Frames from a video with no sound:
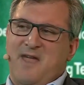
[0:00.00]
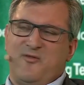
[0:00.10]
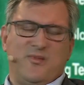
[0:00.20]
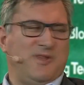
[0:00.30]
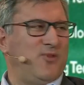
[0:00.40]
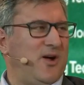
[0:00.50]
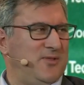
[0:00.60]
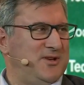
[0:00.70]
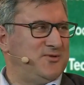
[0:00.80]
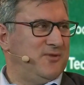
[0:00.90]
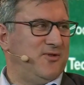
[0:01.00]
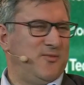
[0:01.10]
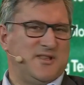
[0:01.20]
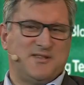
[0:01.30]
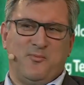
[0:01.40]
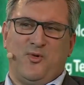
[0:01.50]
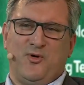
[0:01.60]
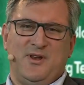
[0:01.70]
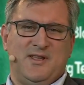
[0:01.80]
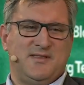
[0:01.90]
everybody probably drove home at some
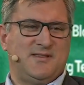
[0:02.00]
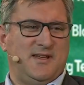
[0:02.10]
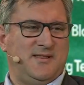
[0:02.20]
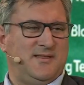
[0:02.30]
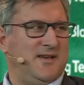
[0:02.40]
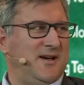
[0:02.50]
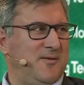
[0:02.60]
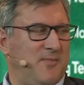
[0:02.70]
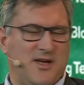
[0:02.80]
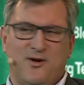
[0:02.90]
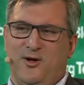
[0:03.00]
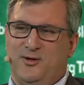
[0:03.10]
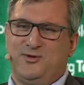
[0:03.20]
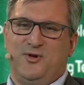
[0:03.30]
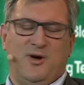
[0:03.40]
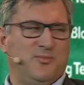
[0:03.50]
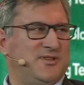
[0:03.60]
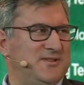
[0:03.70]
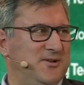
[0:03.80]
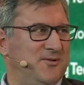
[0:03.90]
point and said, uh, my call
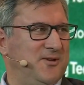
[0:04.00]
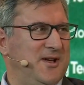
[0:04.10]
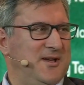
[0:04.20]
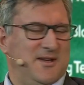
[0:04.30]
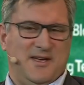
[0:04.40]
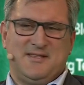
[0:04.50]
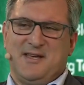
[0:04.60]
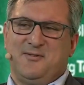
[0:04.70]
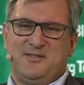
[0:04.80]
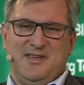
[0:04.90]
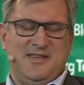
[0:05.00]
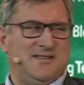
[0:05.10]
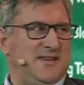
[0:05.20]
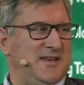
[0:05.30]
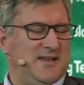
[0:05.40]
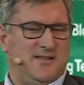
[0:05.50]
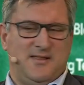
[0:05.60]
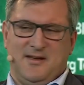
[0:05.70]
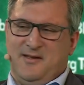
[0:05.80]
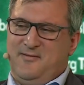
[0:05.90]
dropped. So it sounds easy,
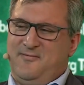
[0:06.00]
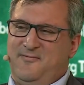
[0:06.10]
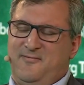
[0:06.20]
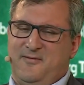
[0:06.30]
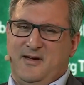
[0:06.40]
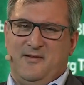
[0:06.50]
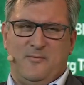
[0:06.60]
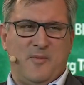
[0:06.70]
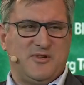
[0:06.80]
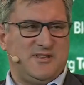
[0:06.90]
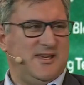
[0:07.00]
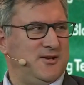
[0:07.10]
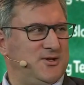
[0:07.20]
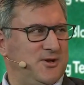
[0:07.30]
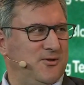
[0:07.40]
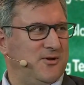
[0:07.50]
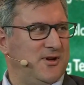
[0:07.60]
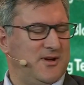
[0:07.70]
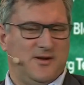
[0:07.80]
and I've I remember seeing a joke.